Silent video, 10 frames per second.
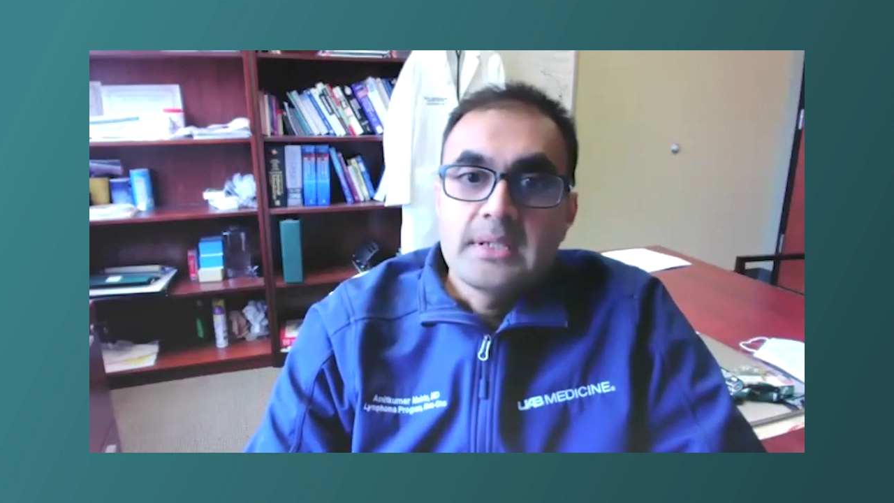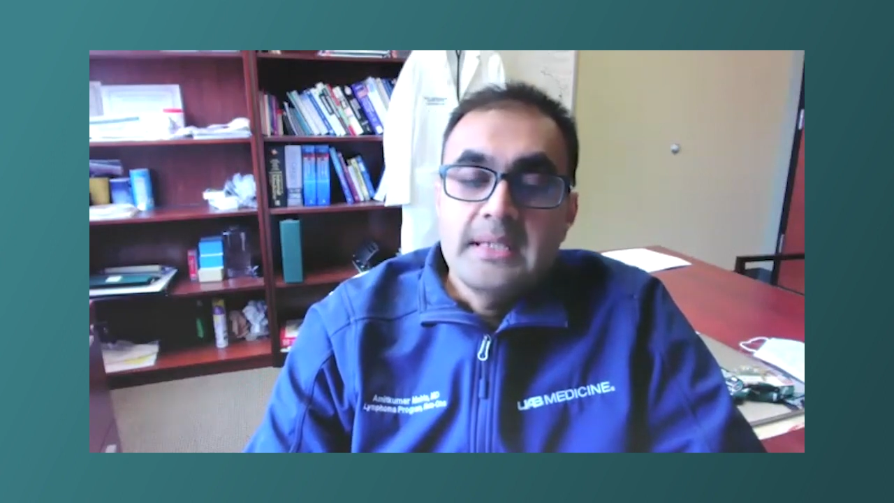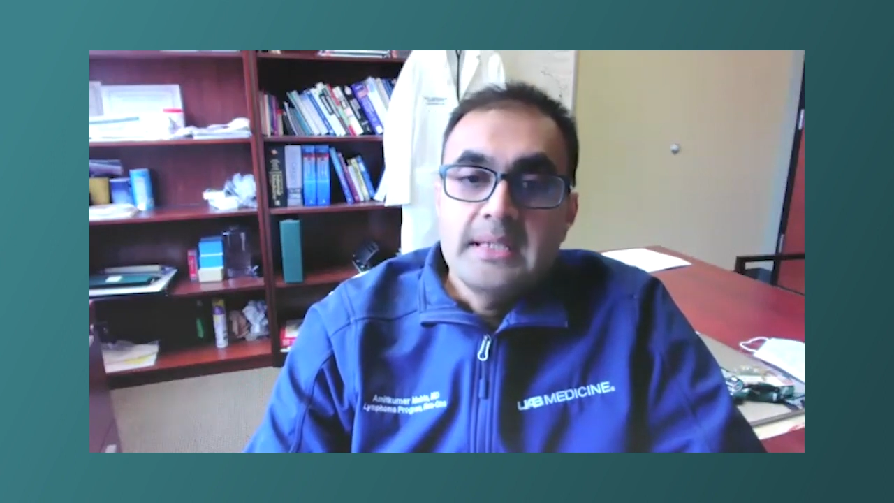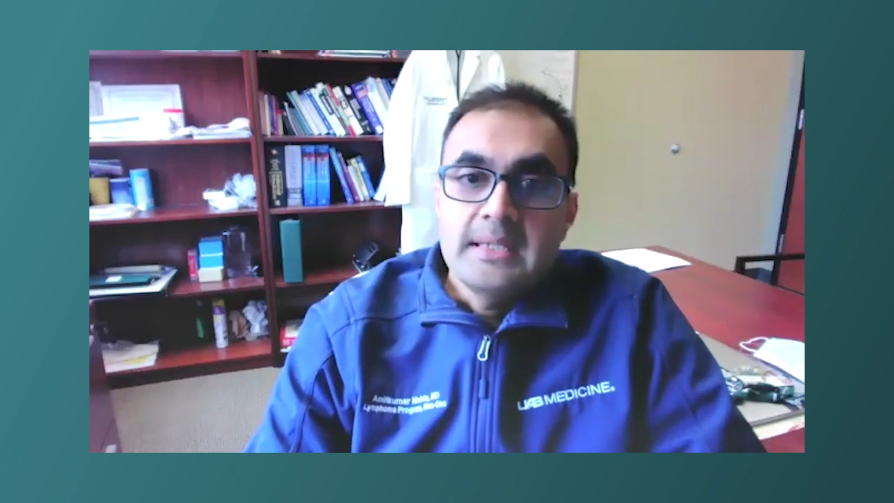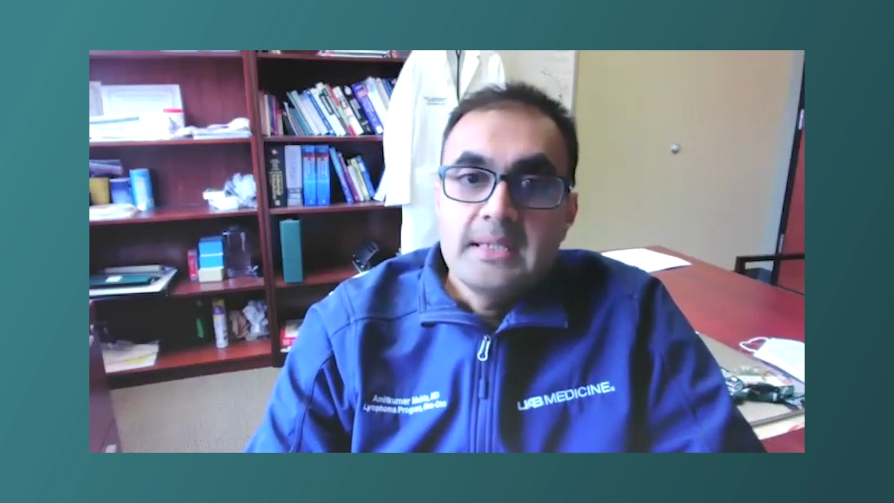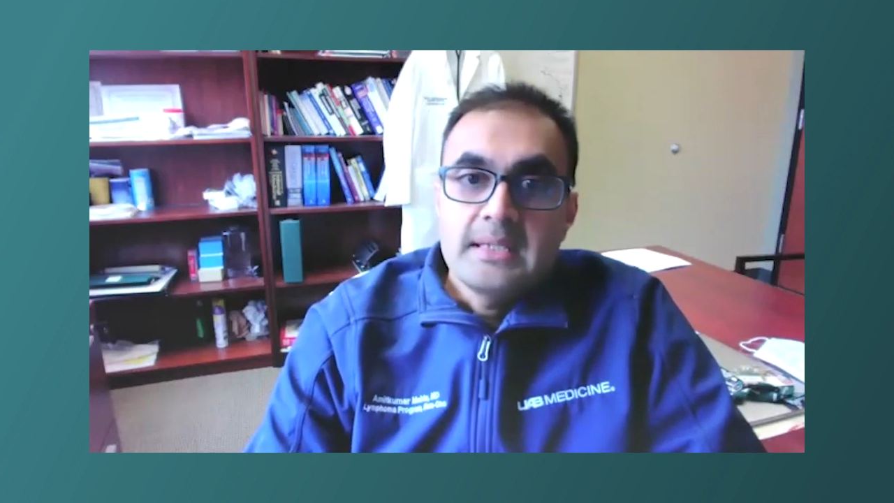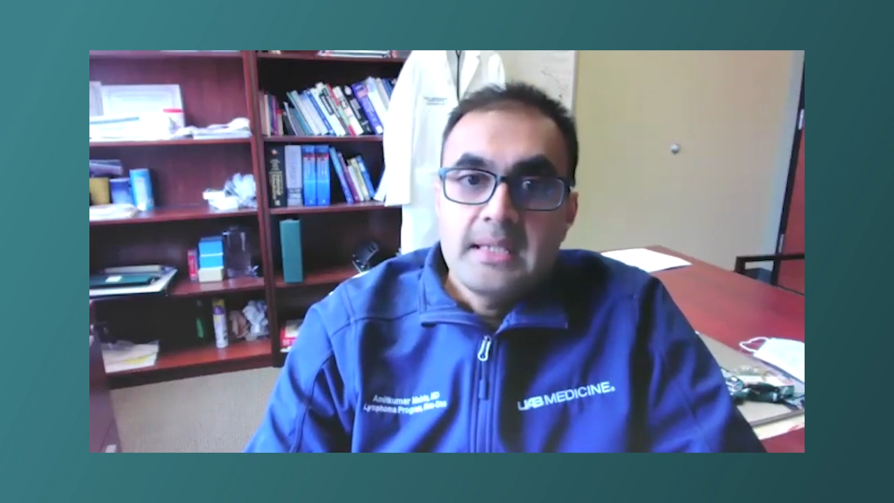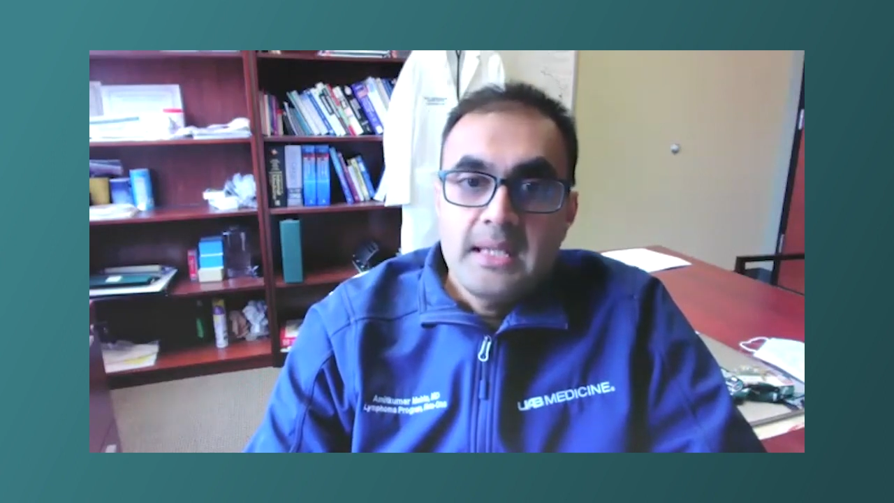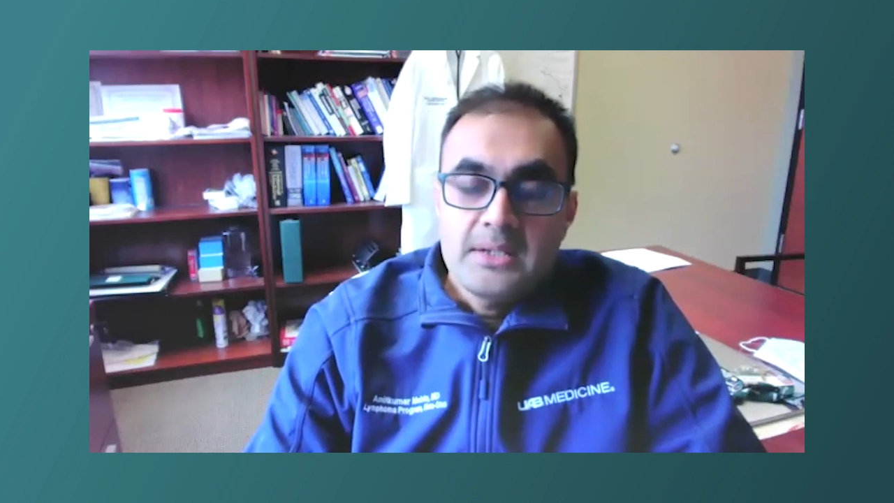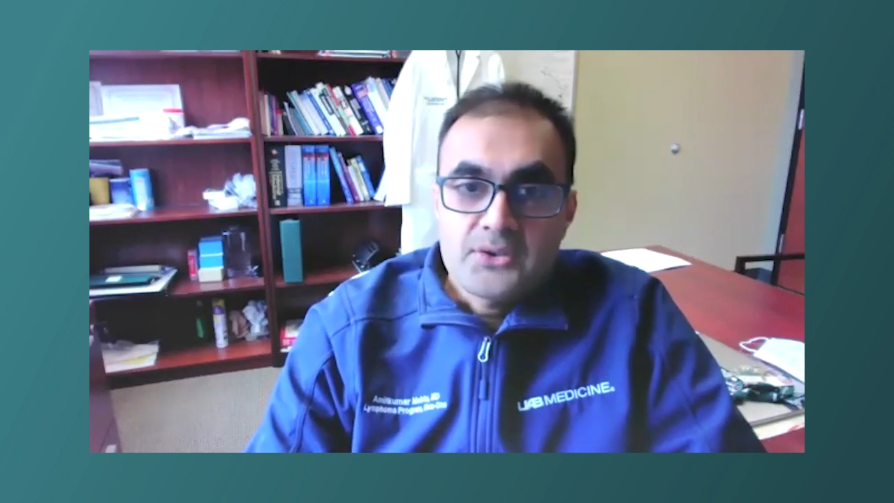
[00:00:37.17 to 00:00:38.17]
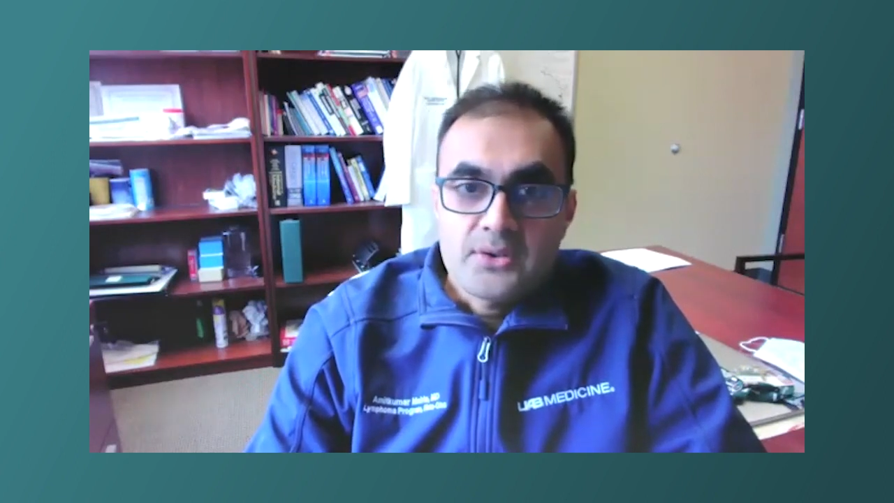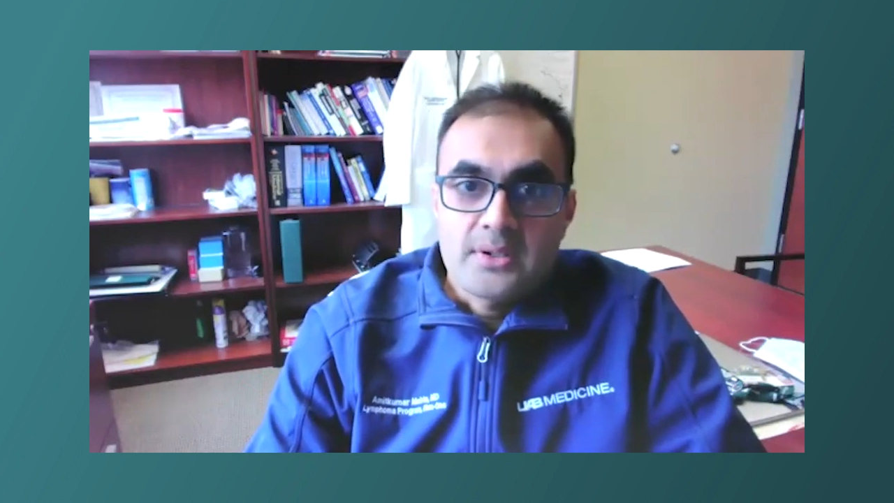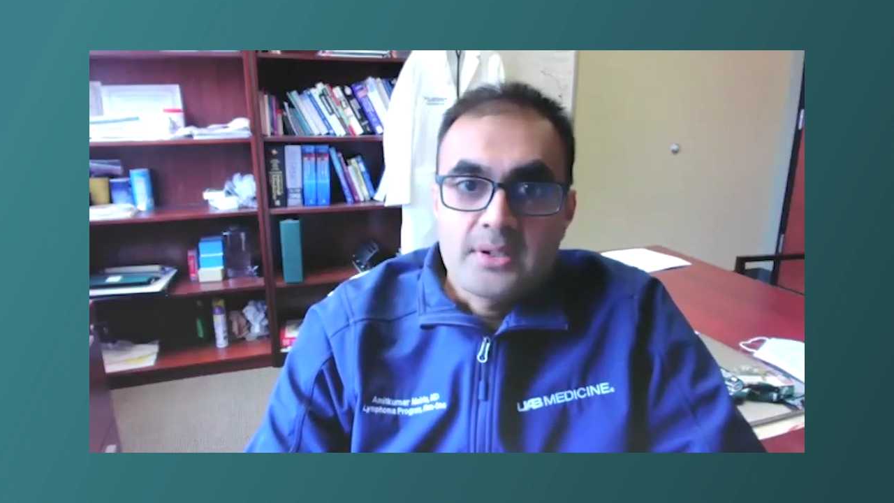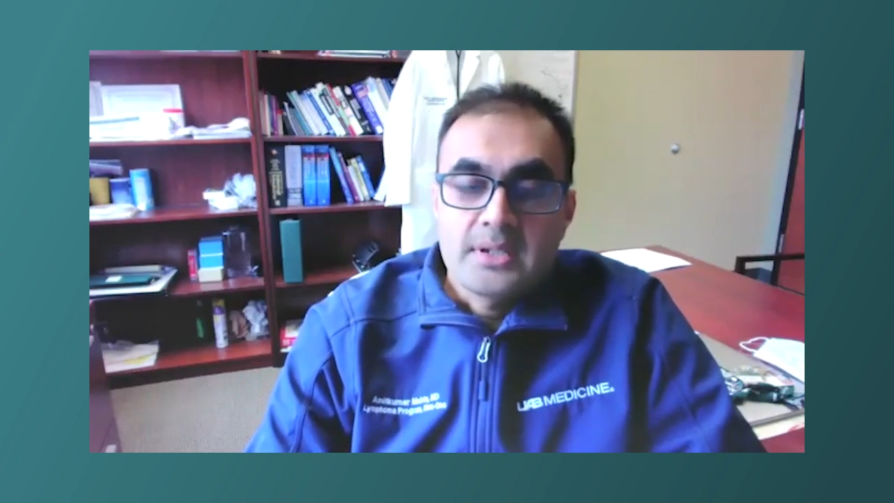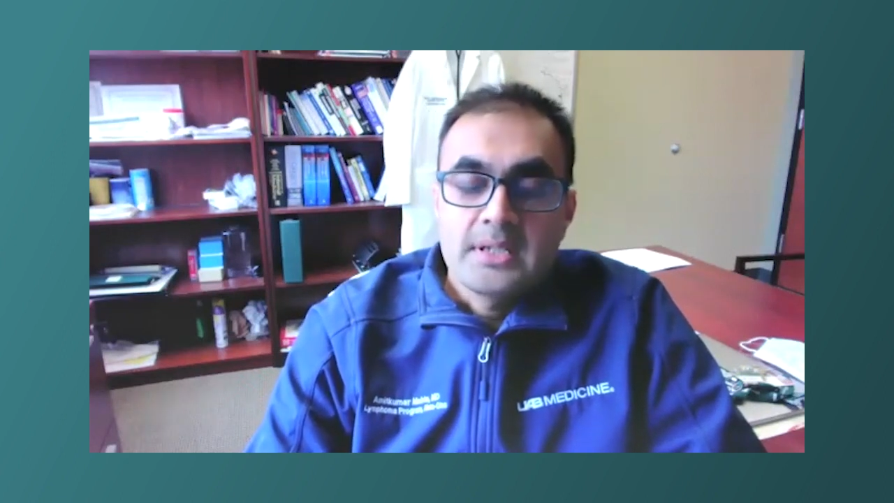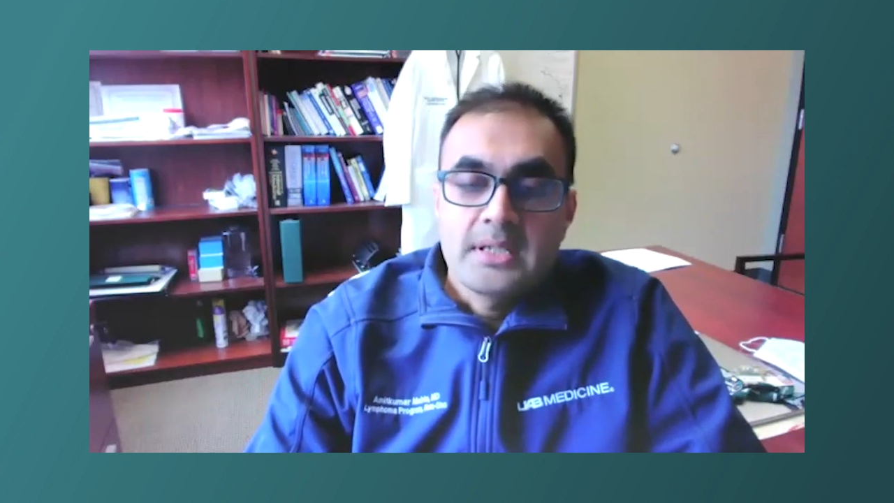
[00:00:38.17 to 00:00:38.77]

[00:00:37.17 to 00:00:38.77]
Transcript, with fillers: the cancer